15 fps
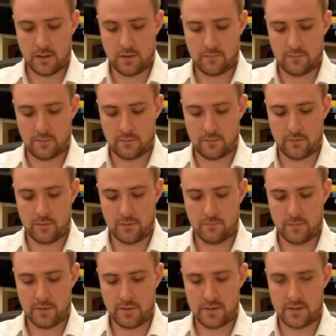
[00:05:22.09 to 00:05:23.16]
for the
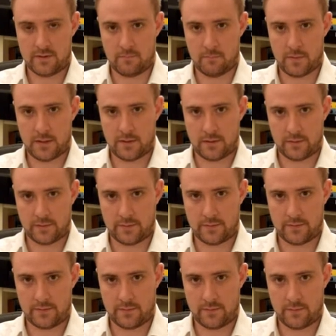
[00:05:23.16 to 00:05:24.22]
number is
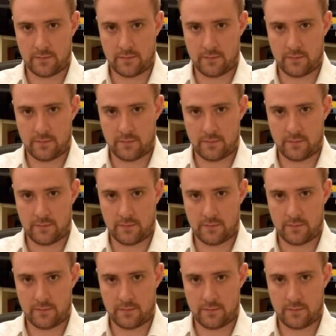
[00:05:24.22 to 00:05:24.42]
man's.